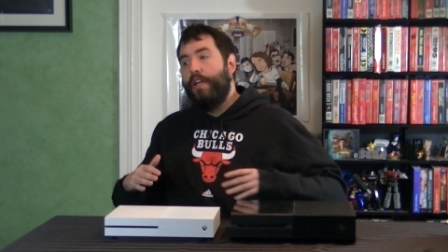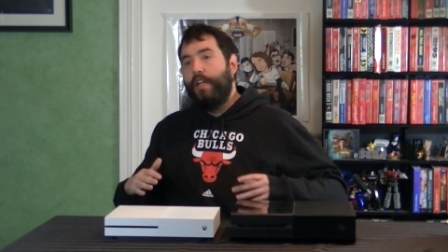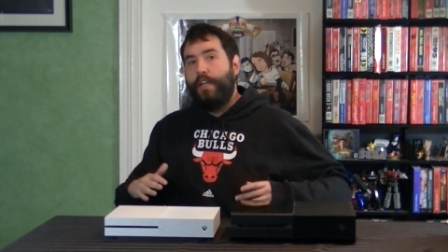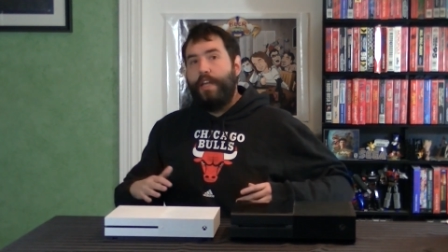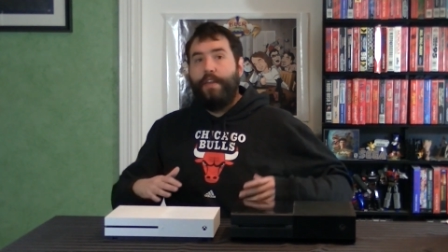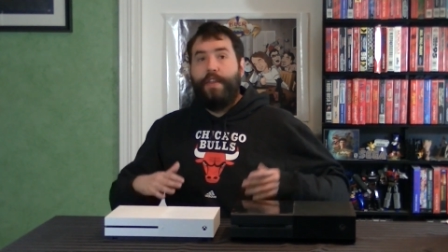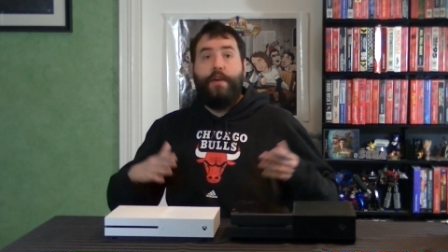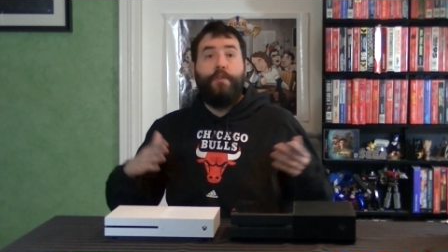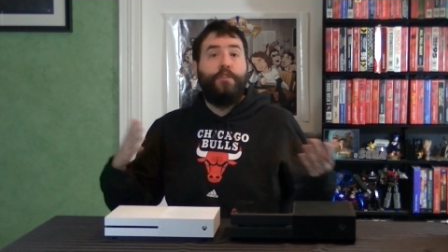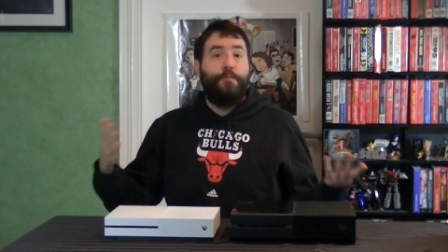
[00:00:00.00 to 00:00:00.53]

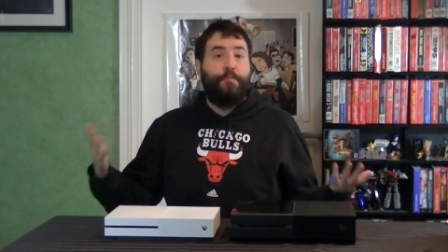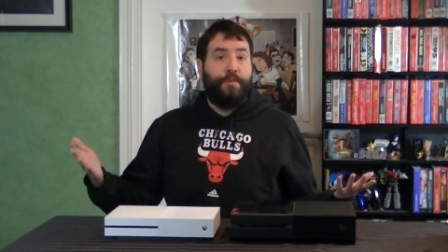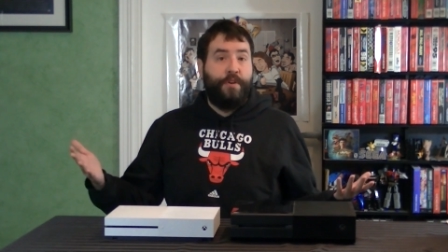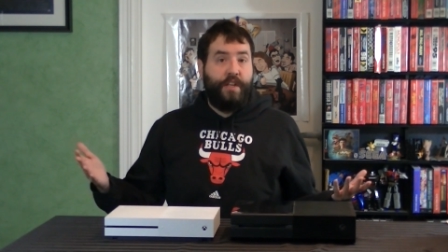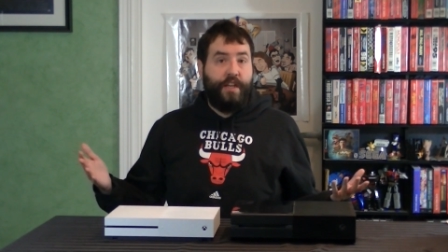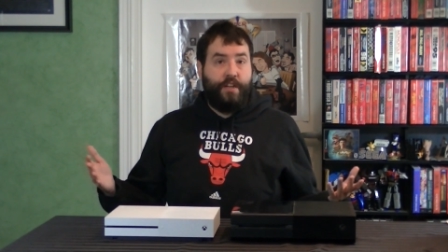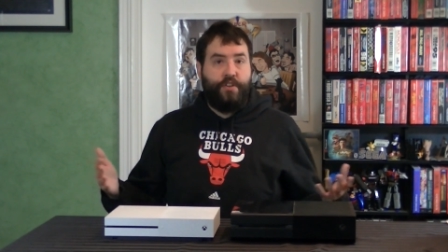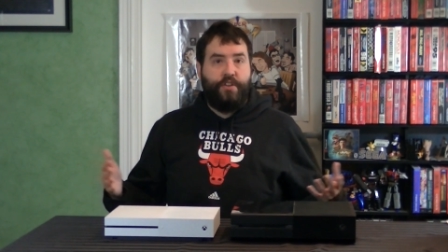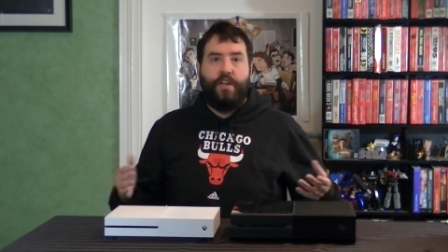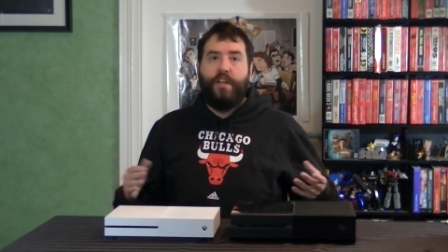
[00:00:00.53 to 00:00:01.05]
Now, that was a
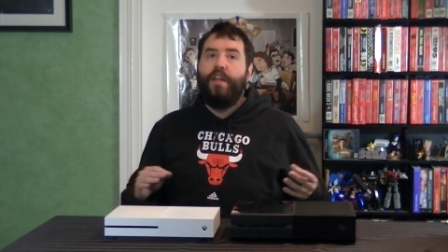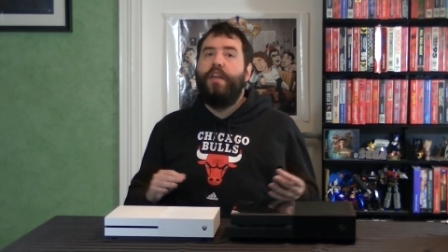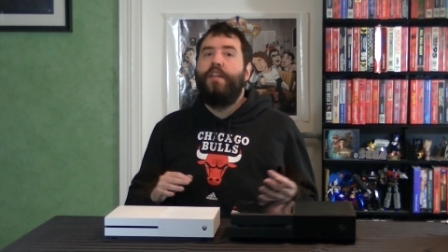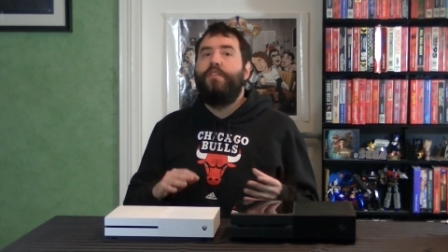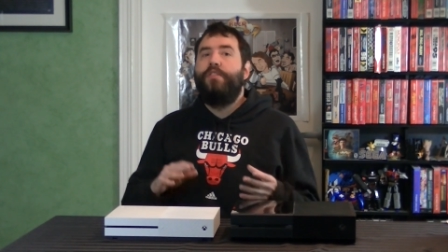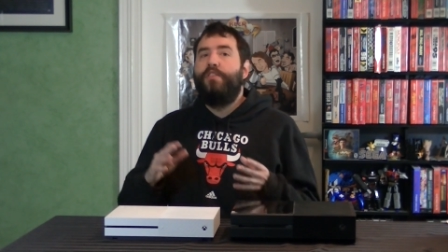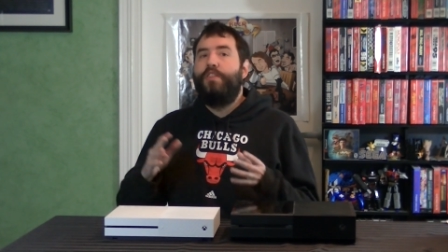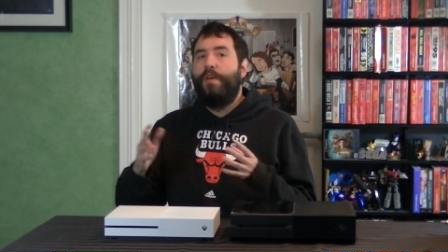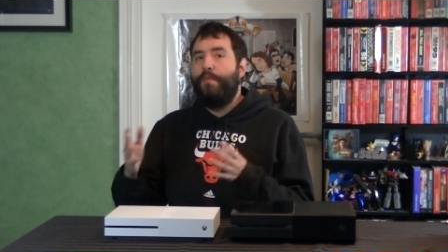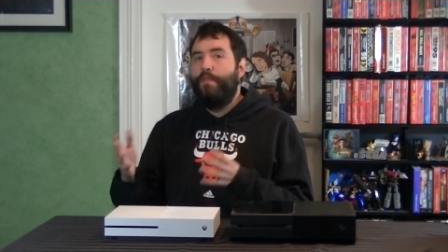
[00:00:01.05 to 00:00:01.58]
prediction,
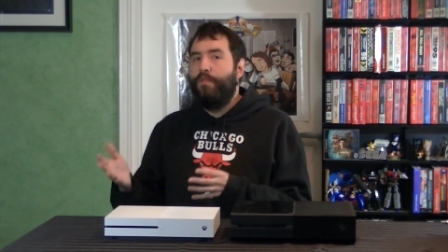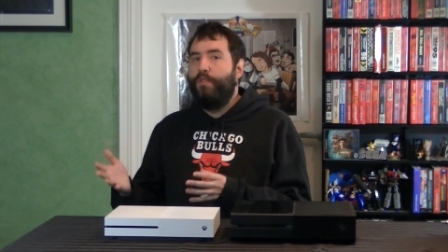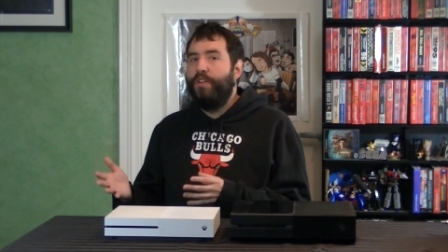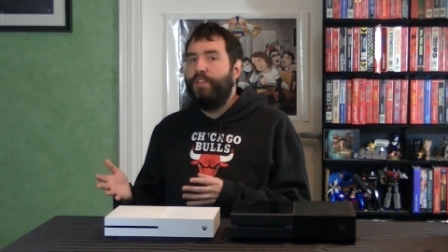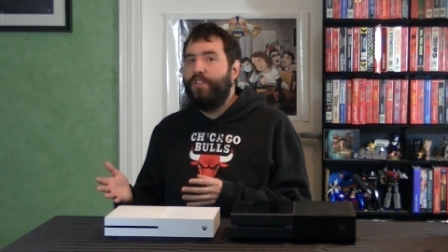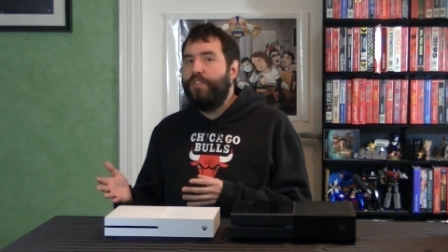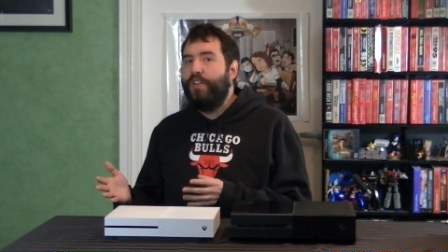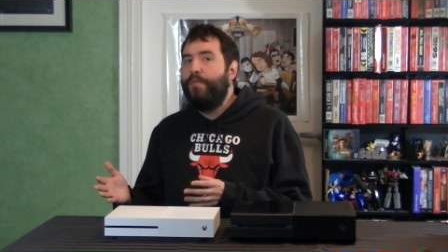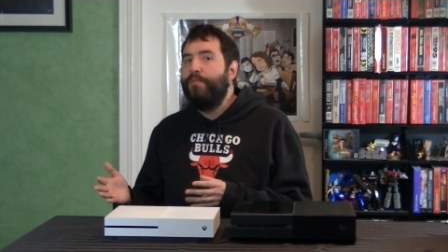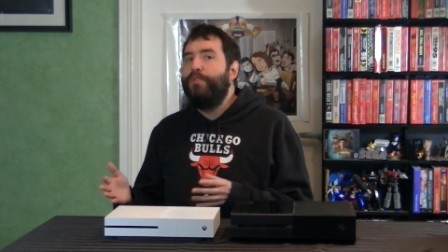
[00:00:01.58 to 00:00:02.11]
and some of which
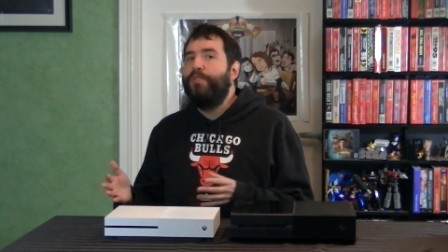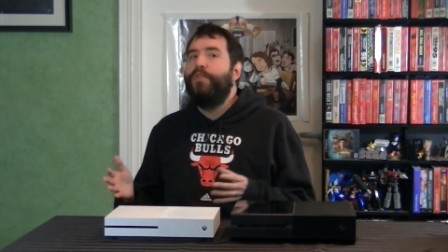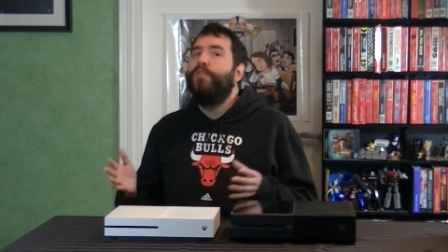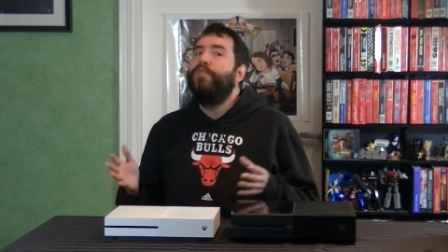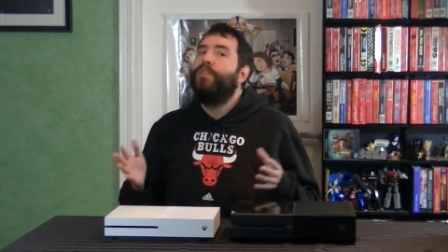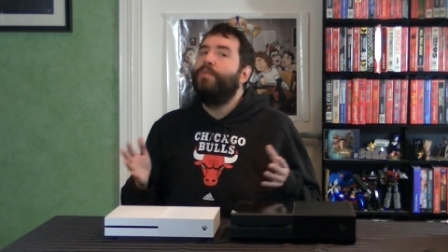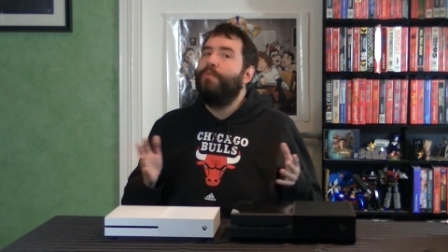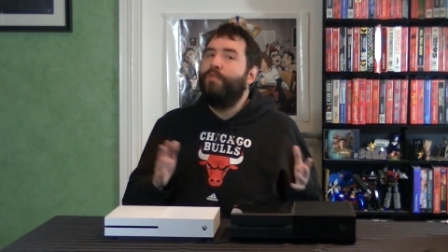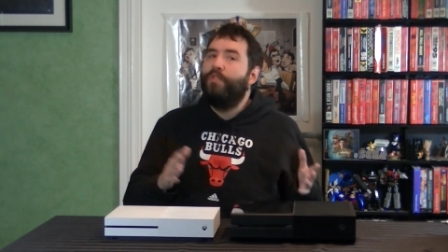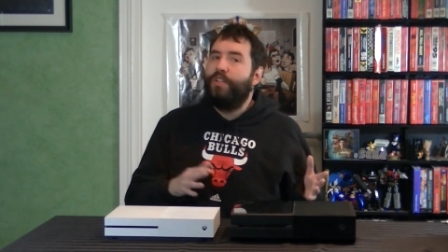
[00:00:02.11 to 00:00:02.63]
has come true,
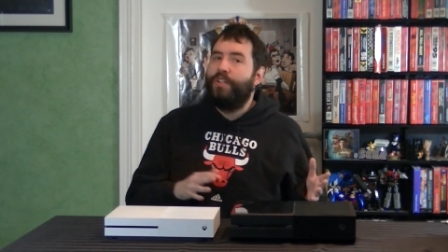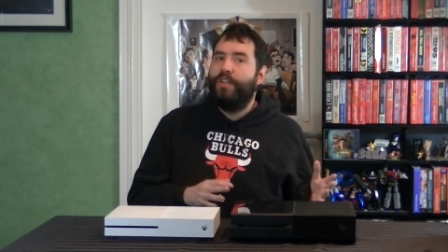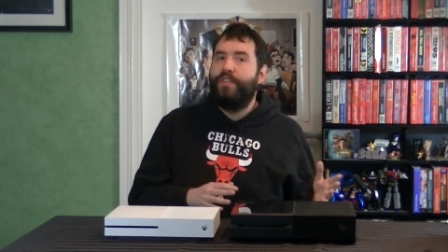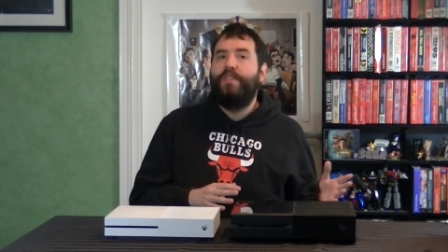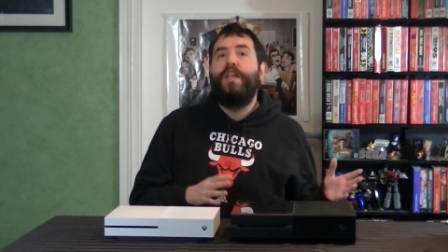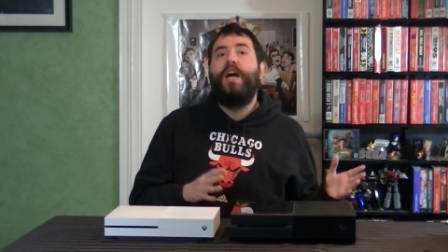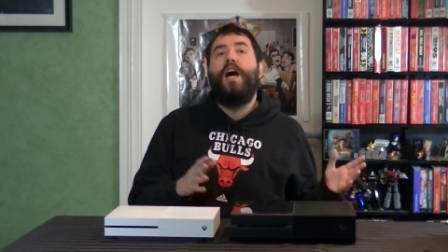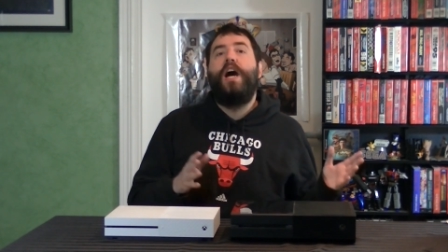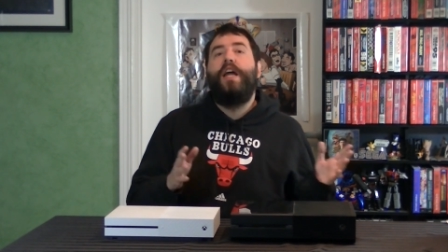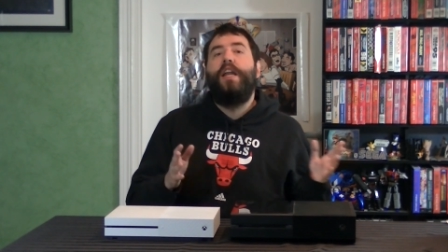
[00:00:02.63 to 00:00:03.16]
some of which has
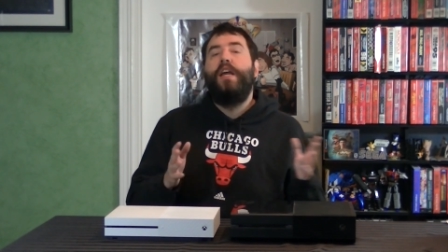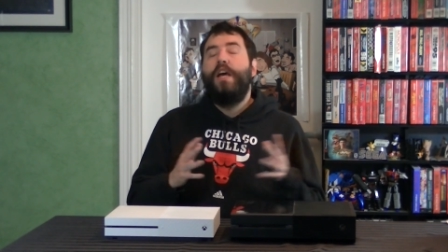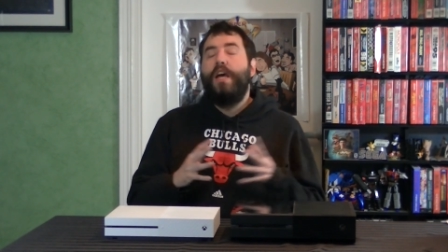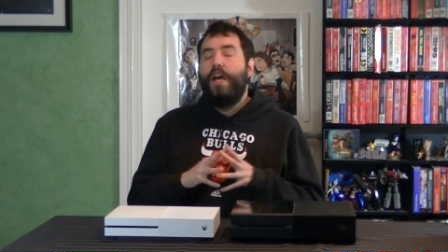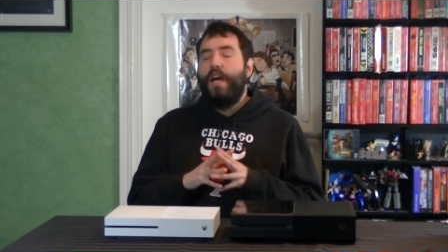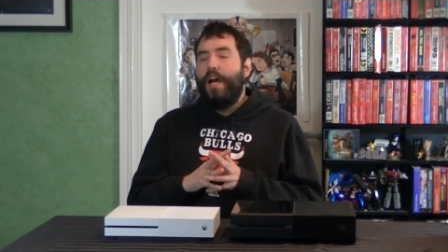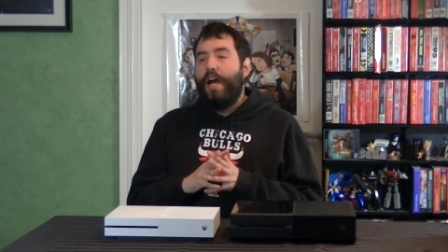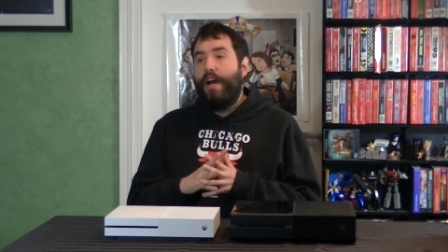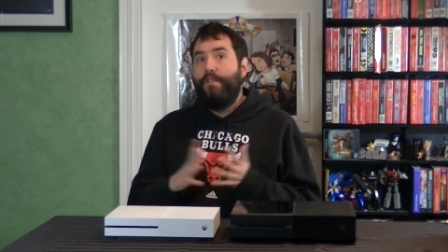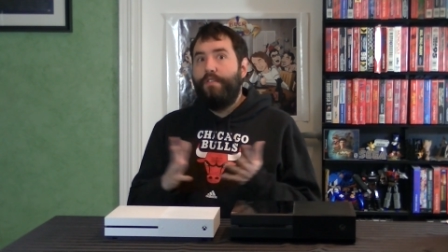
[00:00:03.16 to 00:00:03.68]
not,
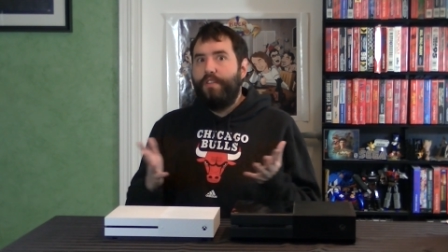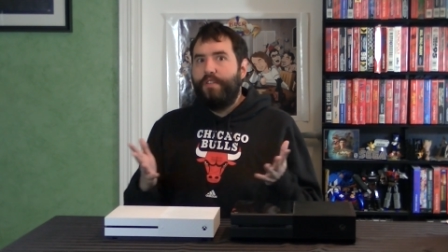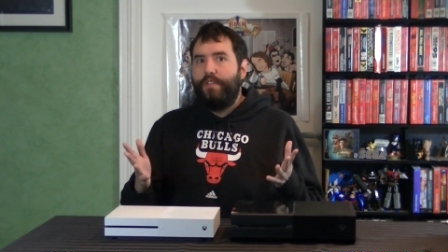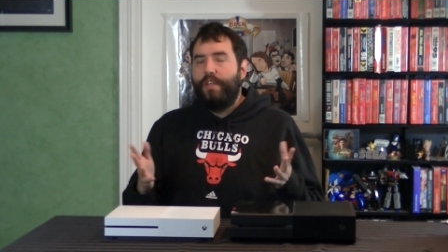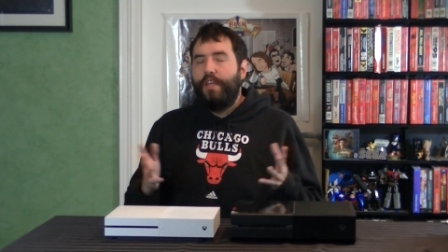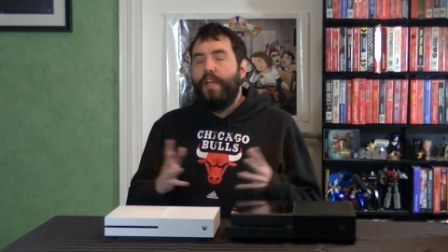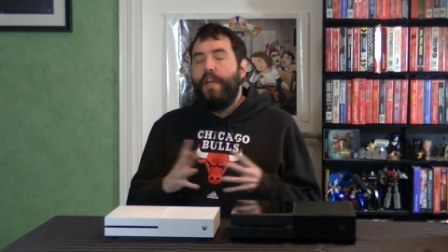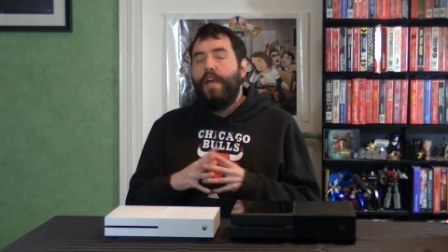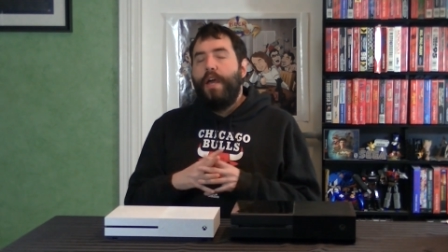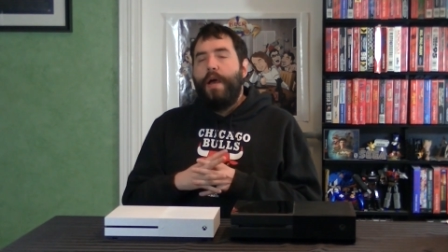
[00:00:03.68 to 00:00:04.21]

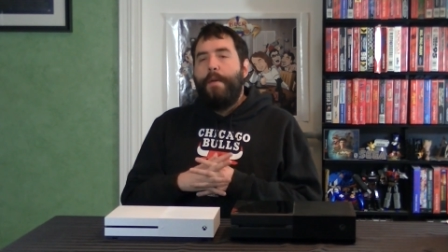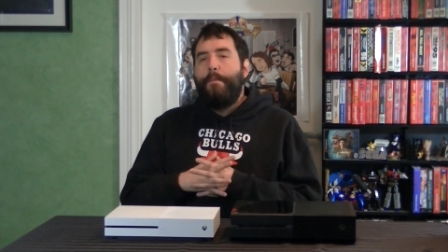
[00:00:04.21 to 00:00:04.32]
obviously.